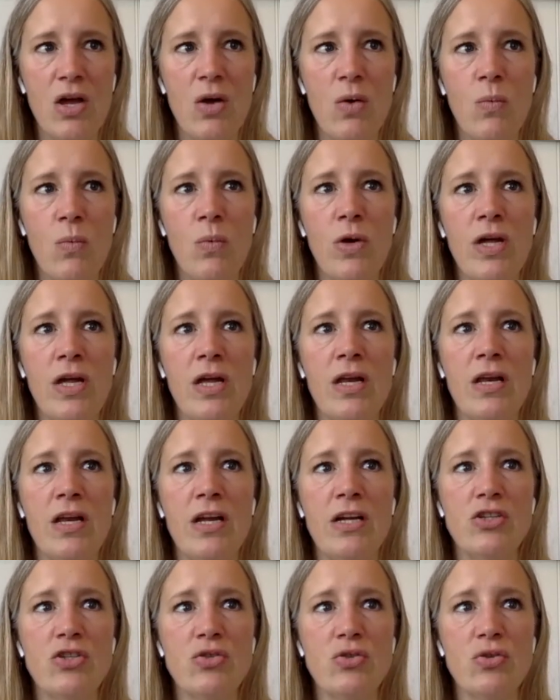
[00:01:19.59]
when
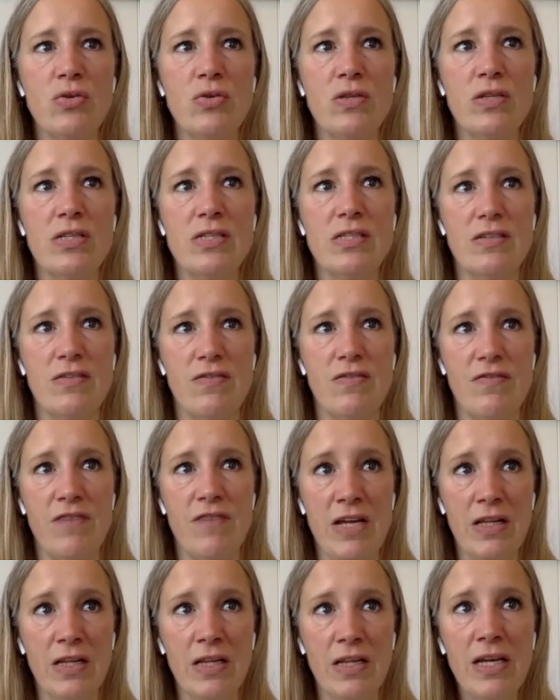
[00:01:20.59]
in truth it's a
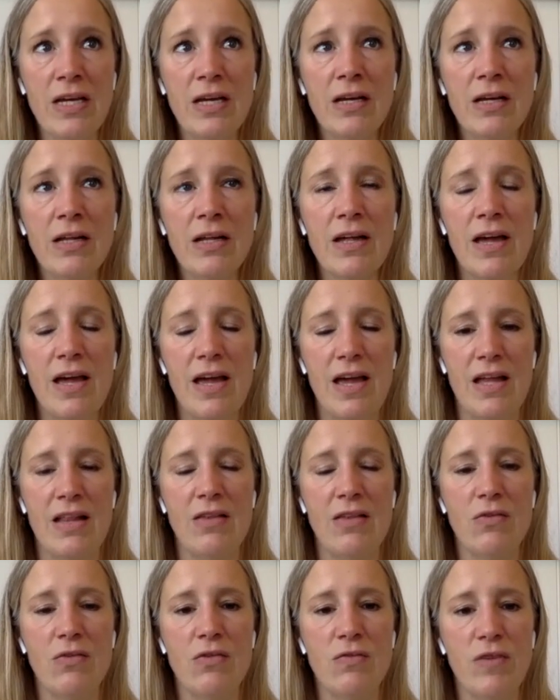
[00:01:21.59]
feeling in
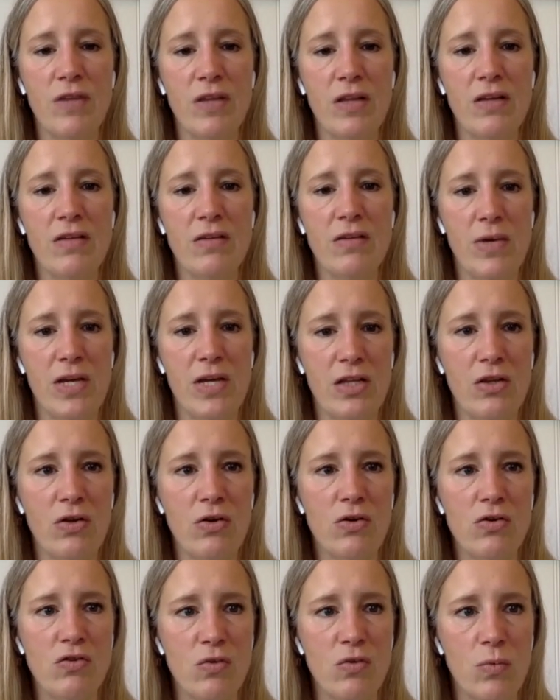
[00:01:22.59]
those feelings that we can
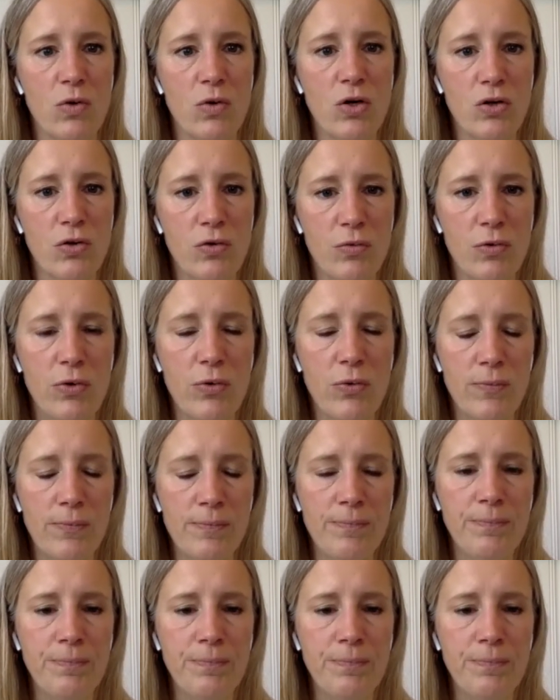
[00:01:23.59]
learn to work through.